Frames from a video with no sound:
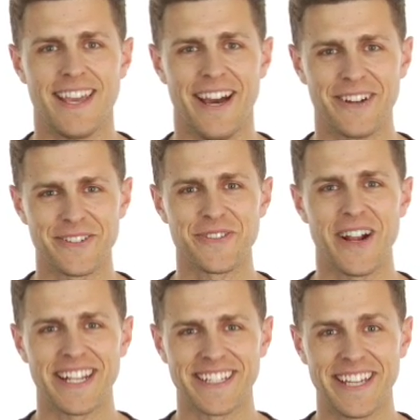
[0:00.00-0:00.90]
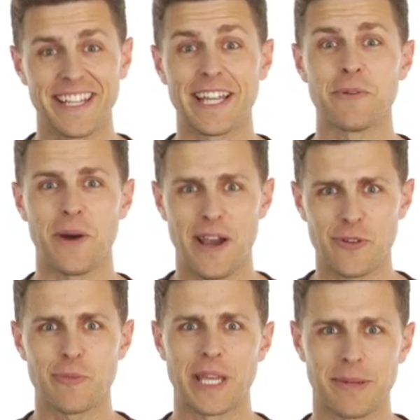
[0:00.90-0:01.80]
Yeah, right. Like we'll
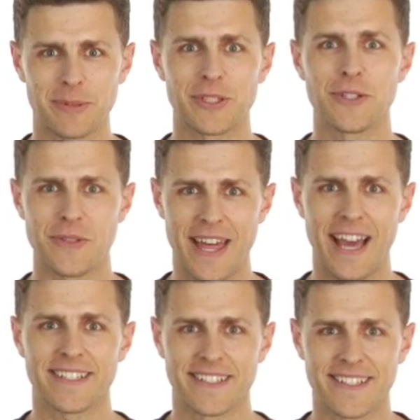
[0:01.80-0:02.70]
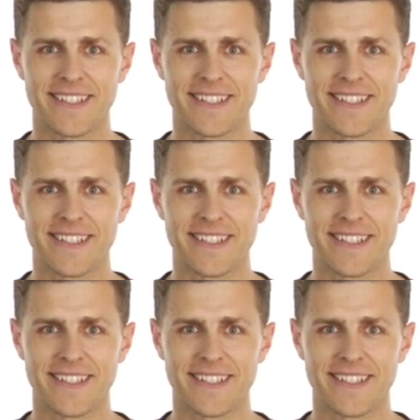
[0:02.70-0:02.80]
ever be able to do that.